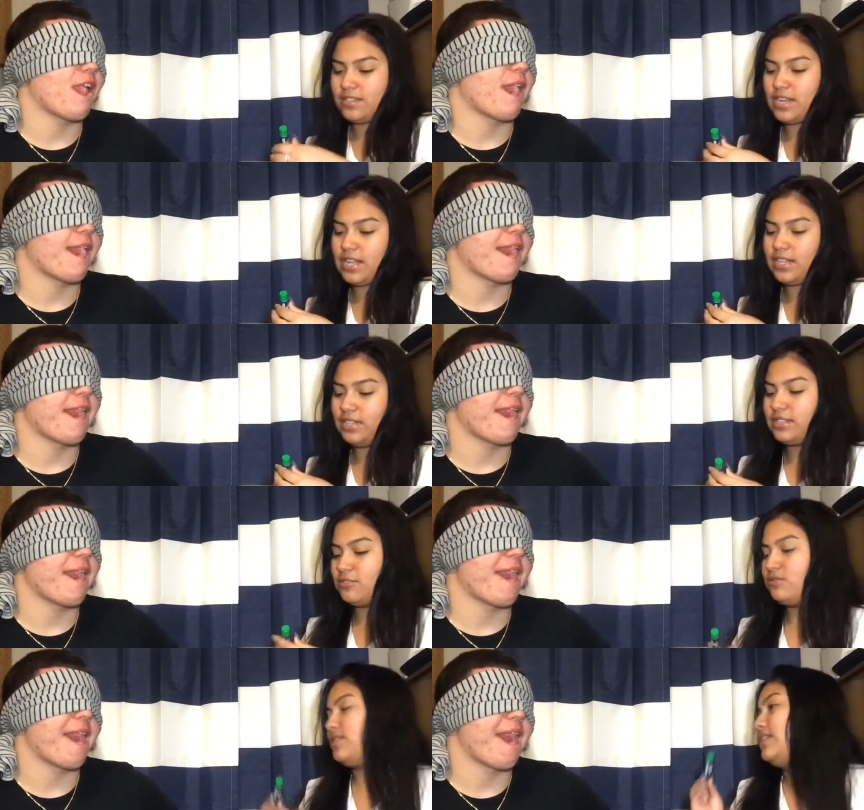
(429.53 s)
Speaker 1: I think this
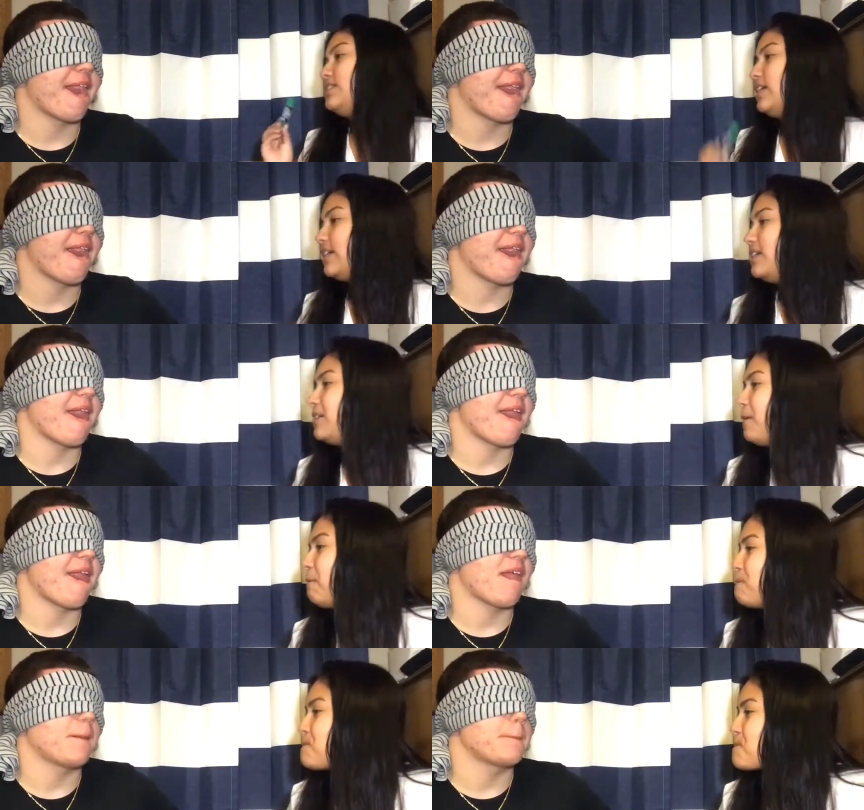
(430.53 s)
one tastes like it
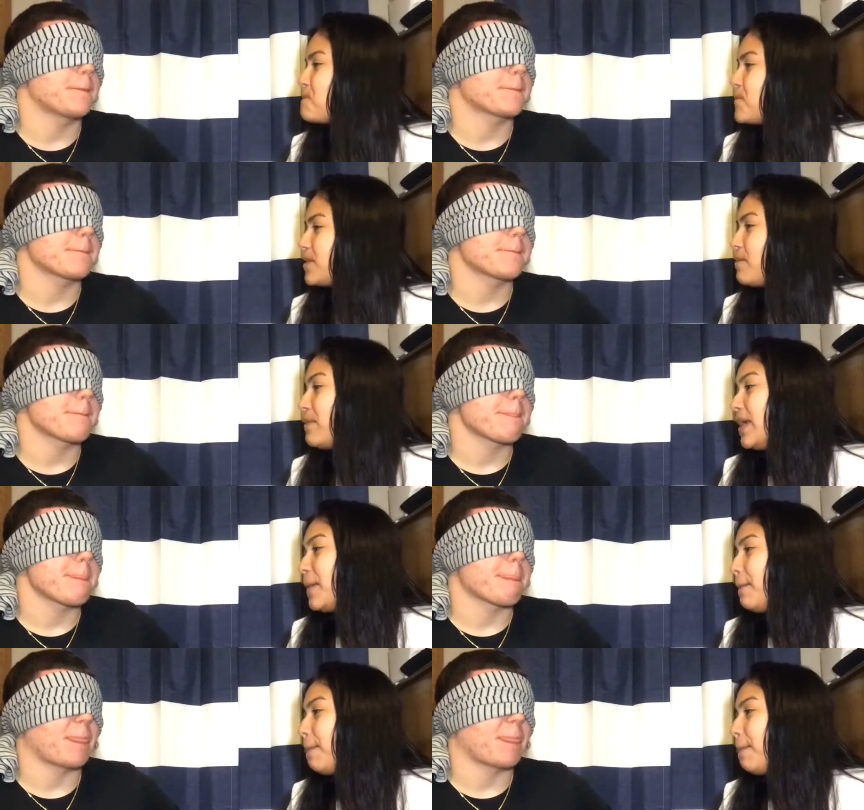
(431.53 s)
to me.